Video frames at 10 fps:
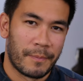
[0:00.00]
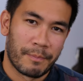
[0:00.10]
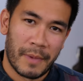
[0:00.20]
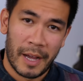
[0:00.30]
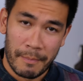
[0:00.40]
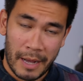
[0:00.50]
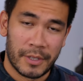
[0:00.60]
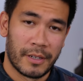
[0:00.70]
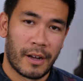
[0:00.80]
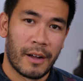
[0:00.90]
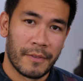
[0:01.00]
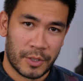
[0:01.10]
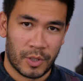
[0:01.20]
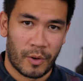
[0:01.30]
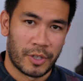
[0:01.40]
mounted on the
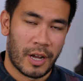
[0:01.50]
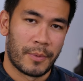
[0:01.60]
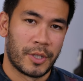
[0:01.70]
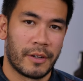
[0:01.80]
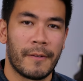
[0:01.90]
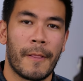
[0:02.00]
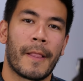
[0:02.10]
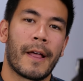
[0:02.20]
storage option.